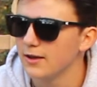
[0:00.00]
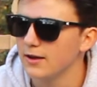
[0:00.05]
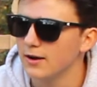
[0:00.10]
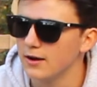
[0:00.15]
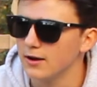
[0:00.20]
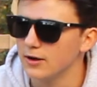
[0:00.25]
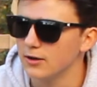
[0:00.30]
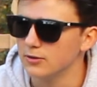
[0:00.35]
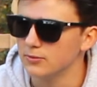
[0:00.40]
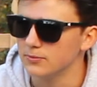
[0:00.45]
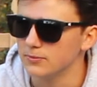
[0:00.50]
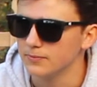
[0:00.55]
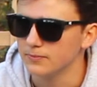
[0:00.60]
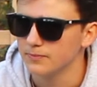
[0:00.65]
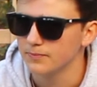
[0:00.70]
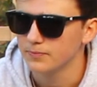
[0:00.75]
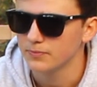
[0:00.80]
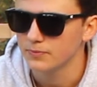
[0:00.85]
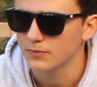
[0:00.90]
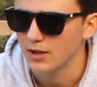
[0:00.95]

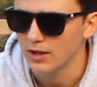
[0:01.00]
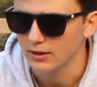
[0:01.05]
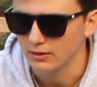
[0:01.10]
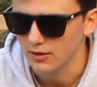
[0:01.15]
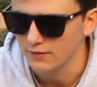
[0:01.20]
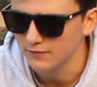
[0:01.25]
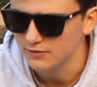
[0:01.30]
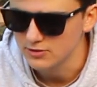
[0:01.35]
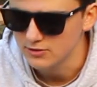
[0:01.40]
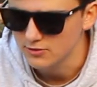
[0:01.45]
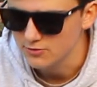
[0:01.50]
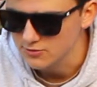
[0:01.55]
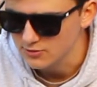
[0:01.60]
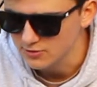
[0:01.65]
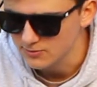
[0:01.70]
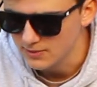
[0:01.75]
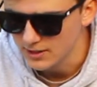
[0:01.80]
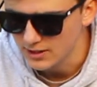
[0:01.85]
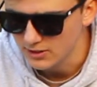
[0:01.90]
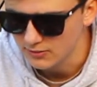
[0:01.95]
I love to use
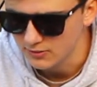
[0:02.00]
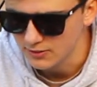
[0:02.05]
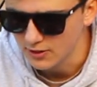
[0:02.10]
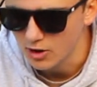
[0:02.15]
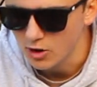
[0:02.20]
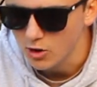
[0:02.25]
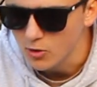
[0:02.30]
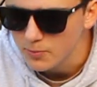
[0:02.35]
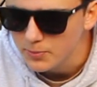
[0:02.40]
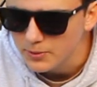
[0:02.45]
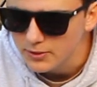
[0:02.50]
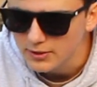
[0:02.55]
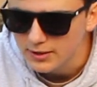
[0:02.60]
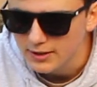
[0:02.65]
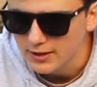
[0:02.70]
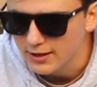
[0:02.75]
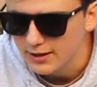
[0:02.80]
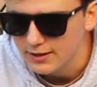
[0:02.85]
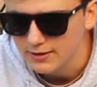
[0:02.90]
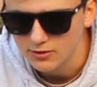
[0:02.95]
them out in the open
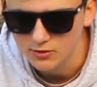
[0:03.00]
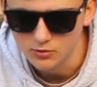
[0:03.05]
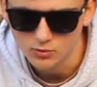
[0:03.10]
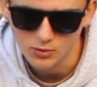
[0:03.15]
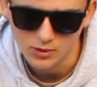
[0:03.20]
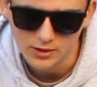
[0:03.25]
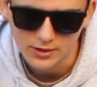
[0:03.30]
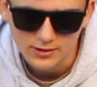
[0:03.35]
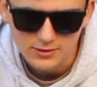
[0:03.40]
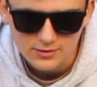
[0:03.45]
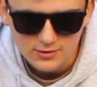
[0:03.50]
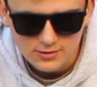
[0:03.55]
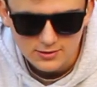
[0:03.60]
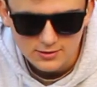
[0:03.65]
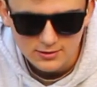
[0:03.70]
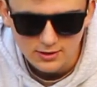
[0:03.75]
and in the woods.